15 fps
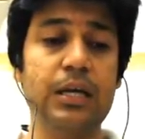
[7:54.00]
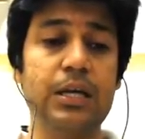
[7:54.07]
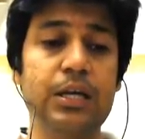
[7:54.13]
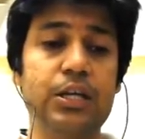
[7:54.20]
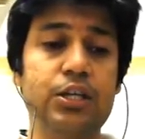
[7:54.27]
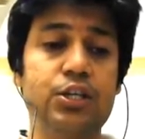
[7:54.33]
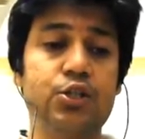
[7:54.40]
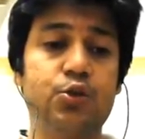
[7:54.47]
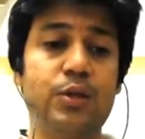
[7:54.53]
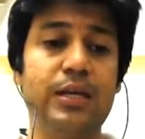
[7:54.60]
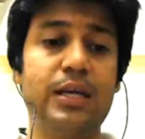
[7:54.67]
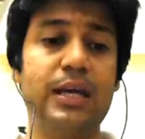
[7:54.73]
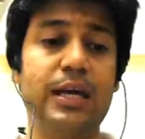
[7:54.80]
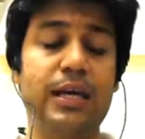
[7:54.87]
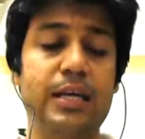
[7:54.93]
string
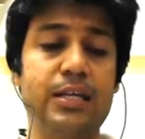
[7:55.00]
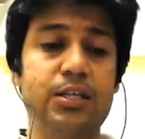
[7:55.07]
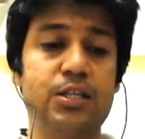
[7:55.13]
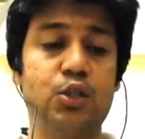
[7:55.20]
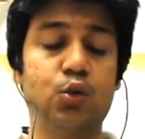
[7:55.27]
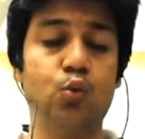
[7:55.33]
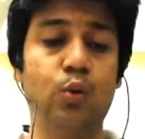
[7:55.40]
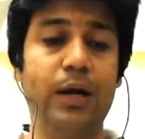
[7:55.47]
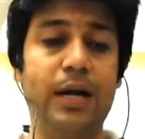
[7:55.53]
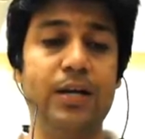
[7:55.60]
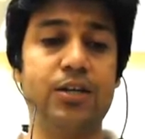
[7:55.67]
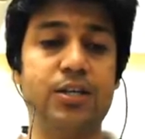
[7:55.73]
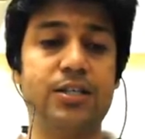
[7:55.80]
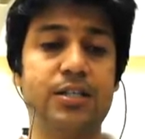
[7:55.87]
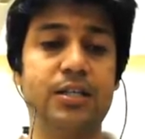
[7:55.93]
has two
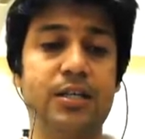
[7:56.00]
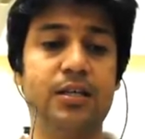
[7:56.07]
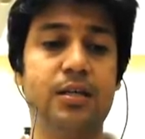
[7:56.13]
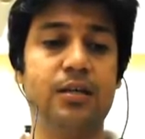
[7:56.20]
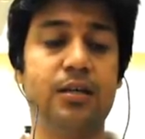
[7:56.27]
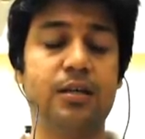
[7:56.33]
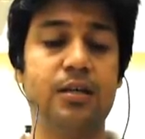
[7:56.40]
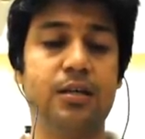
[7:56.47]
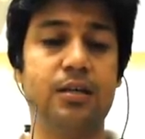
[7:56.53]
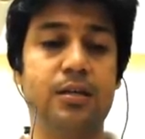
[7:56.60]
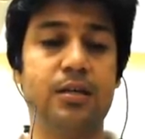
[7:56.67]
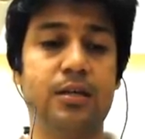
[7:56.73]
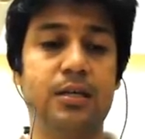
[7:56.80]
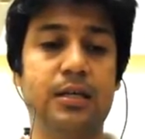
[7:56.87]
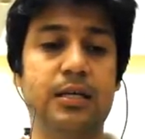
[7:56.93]
adjacent
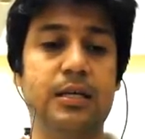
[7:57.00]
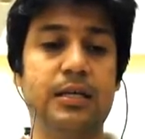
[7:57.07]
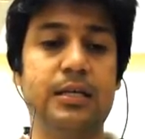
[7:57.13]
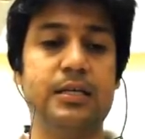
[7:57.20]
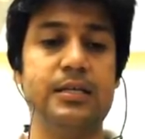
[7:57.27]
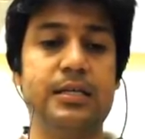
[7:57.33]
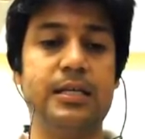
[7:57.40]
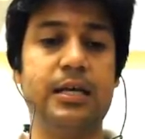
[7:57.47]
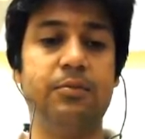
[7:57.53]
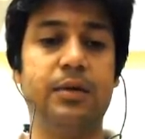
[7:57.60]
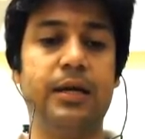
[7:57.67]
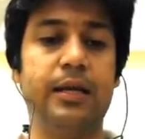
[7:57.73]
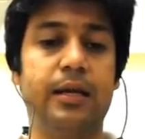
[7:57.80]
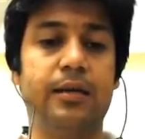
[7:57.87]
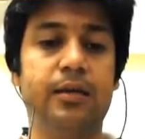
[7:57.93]
same
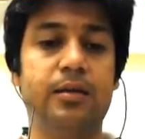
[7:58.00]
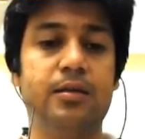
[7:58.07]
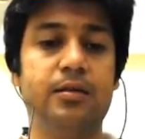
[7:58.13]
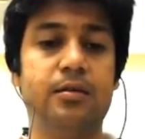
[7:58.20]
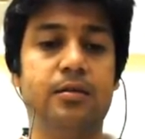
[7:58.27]
characters,